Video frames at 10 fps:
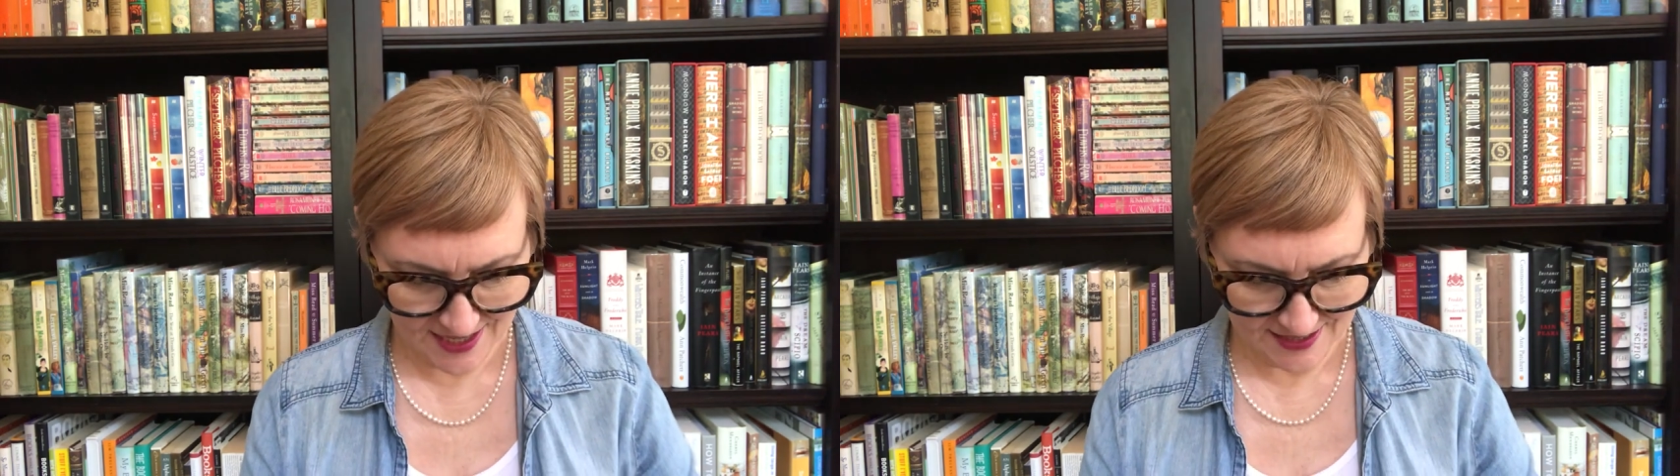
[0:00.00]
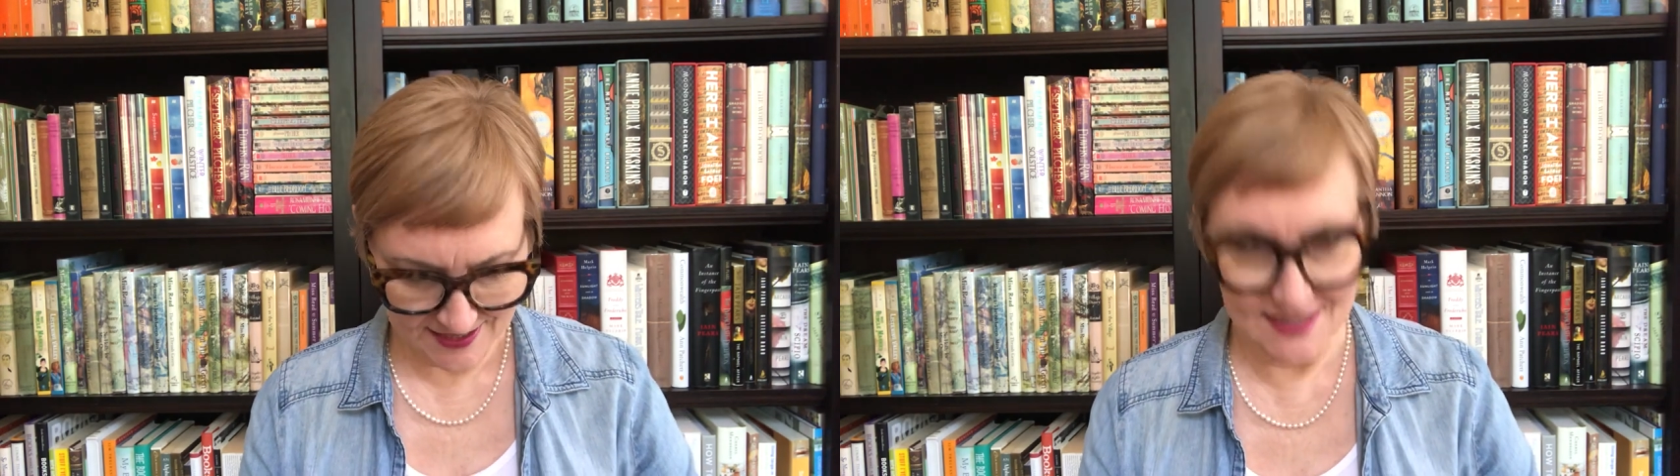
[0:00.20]

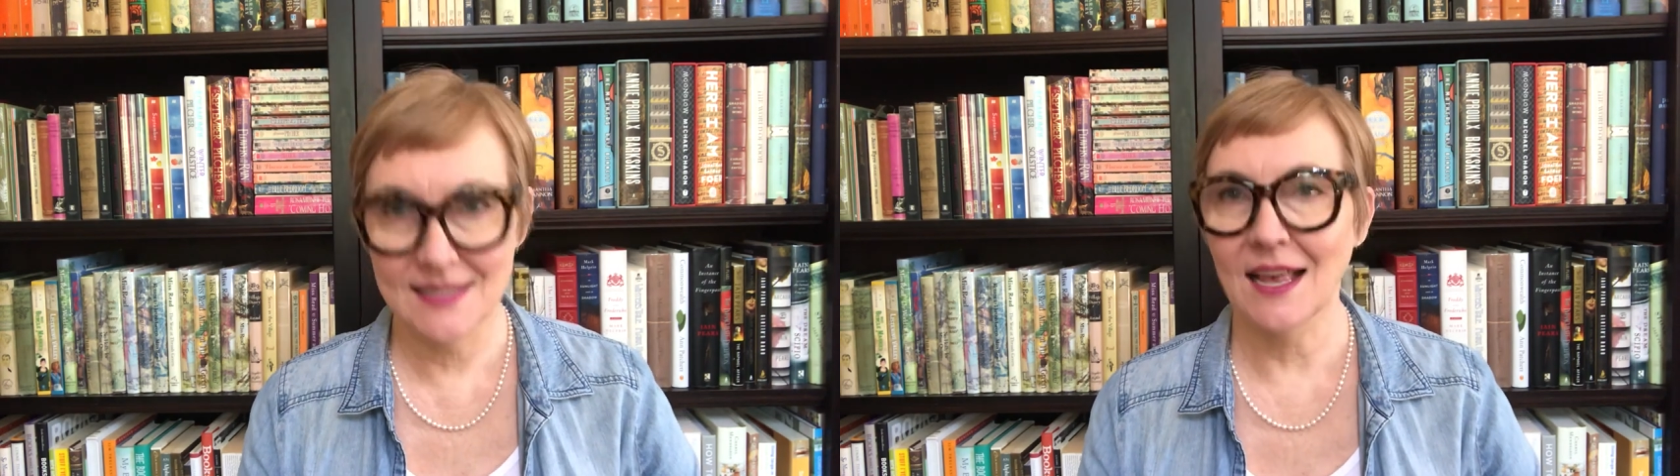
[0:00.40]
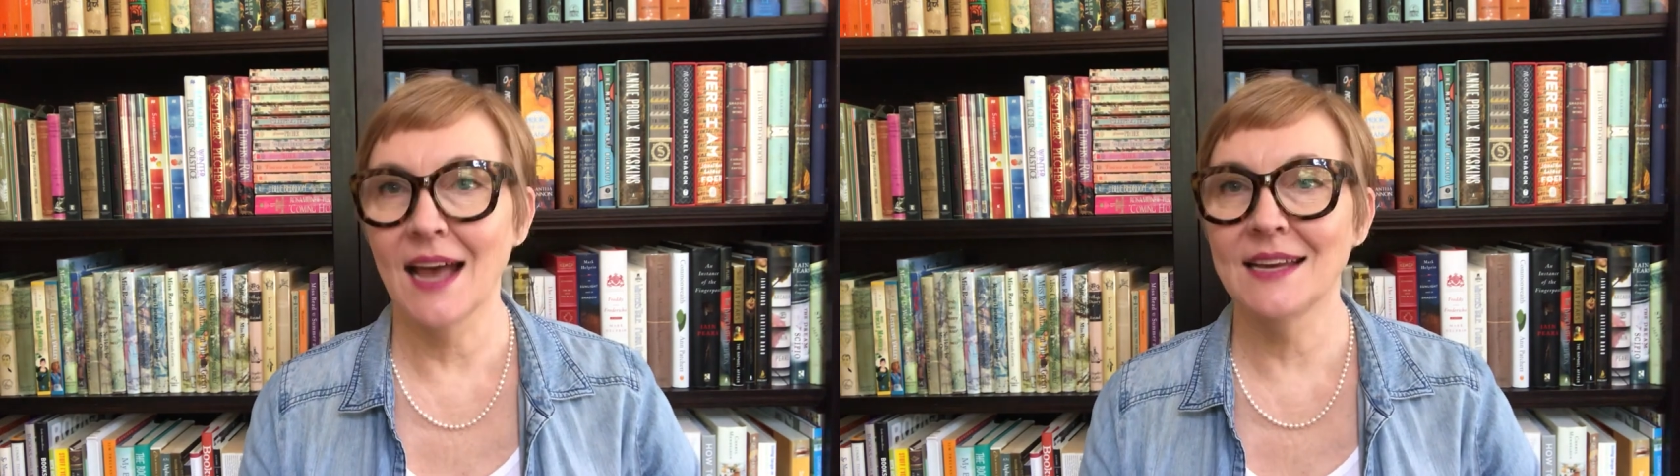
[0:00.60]

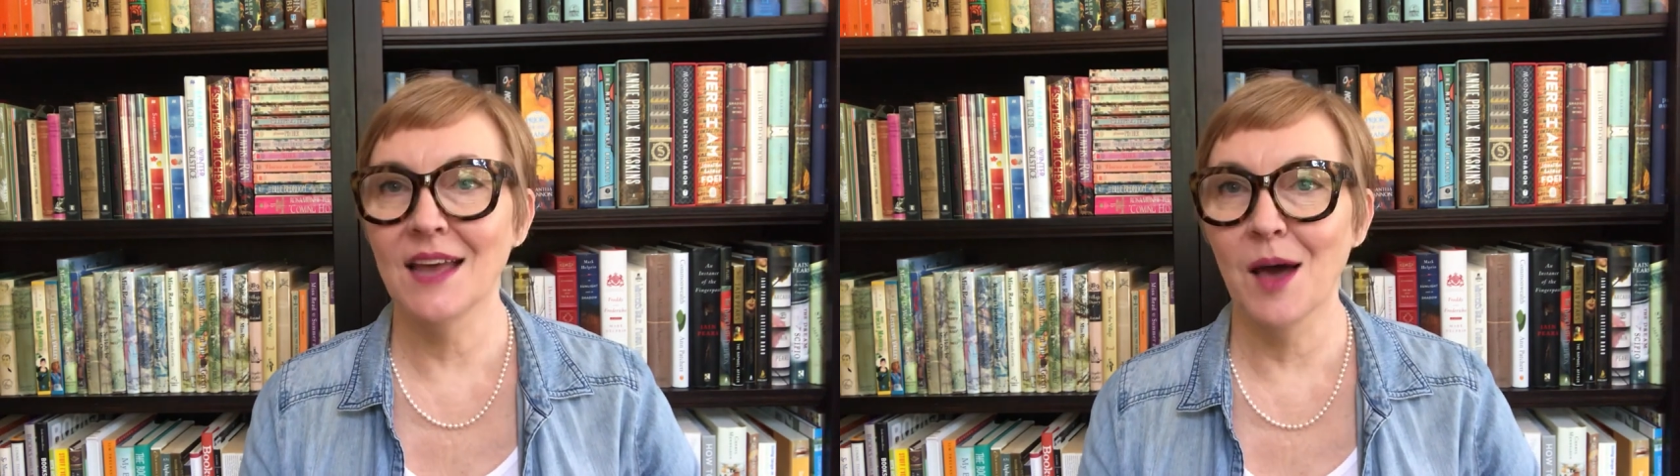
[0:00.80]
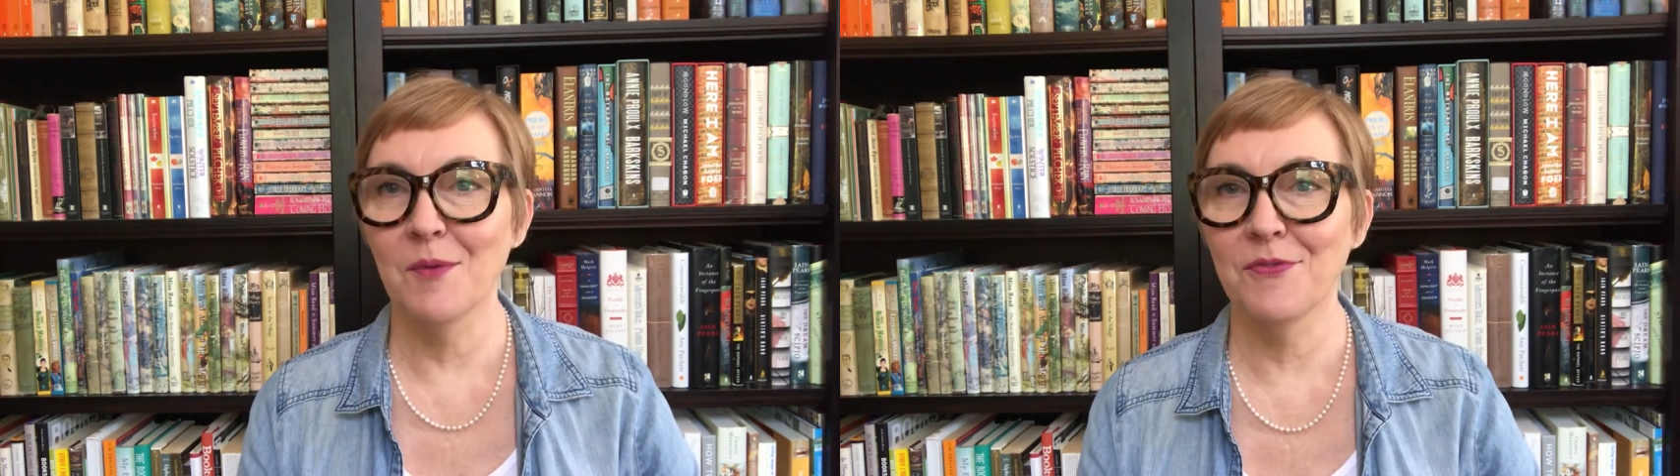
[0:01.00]
signed
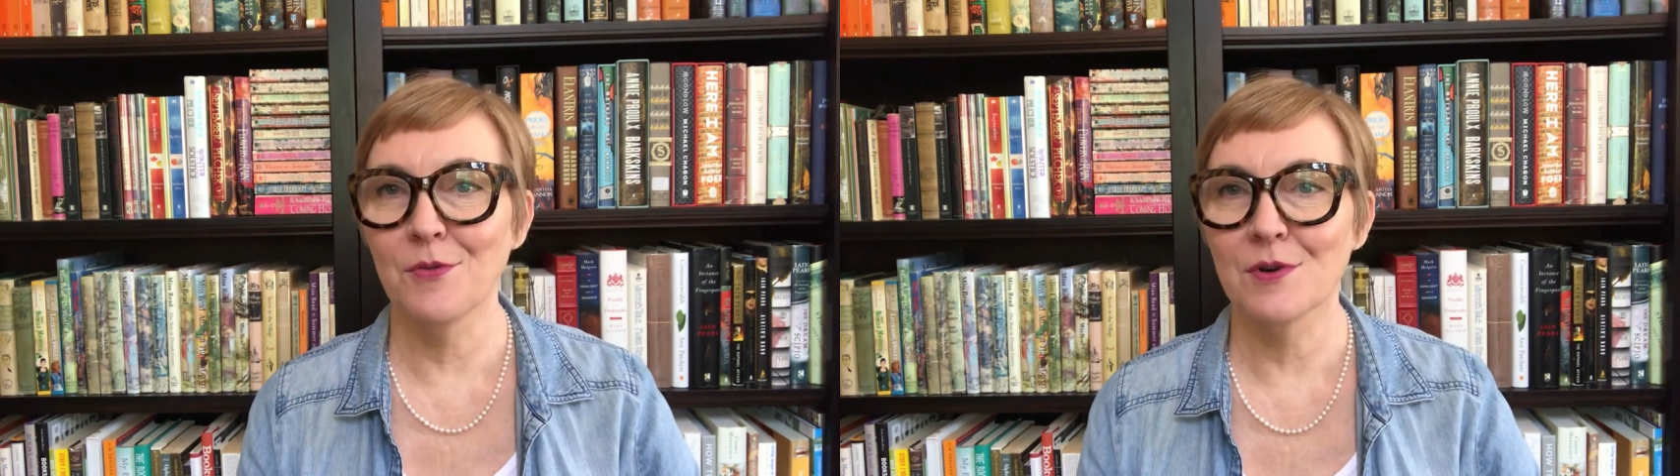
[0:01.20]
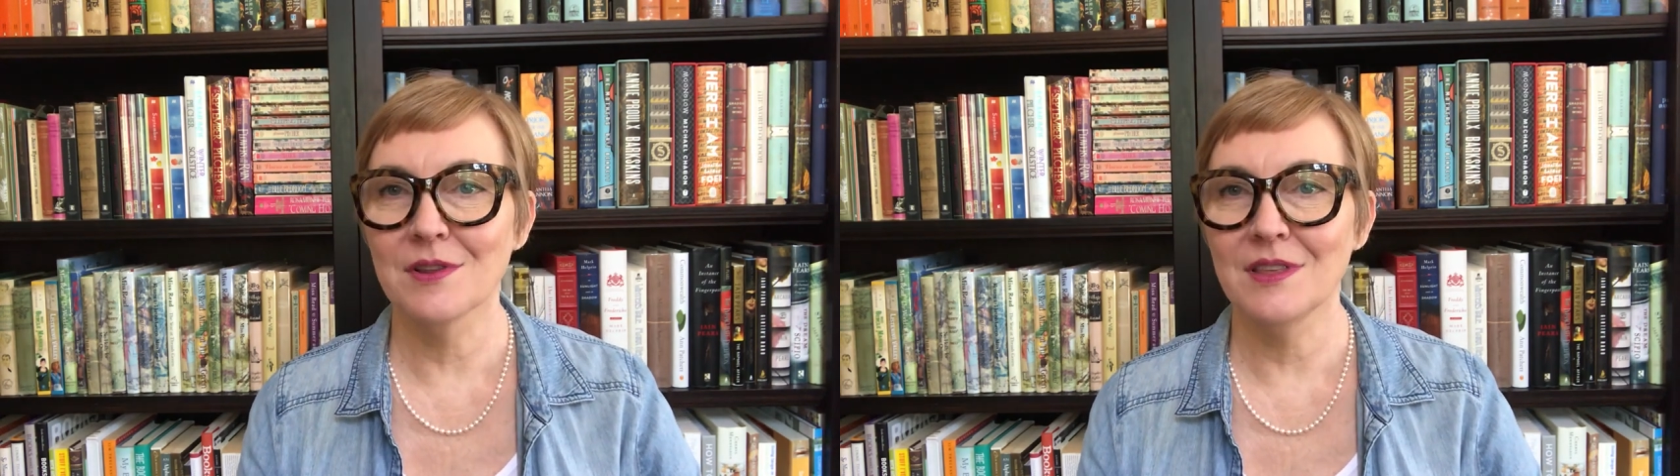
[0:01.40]
up
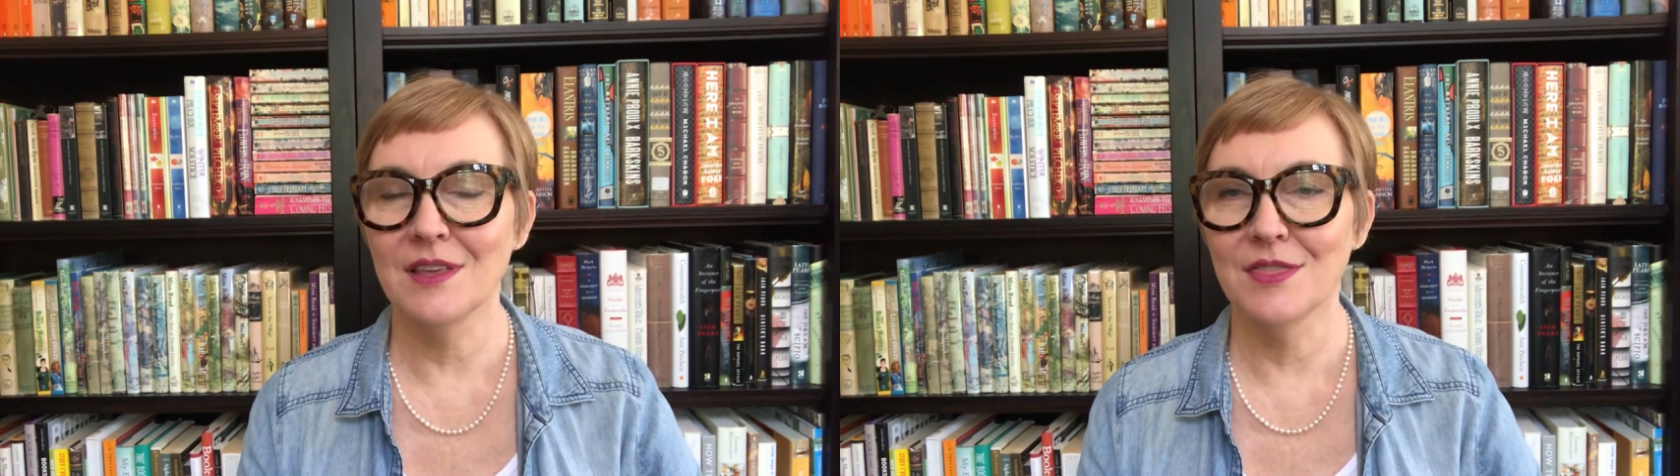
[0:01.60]
for the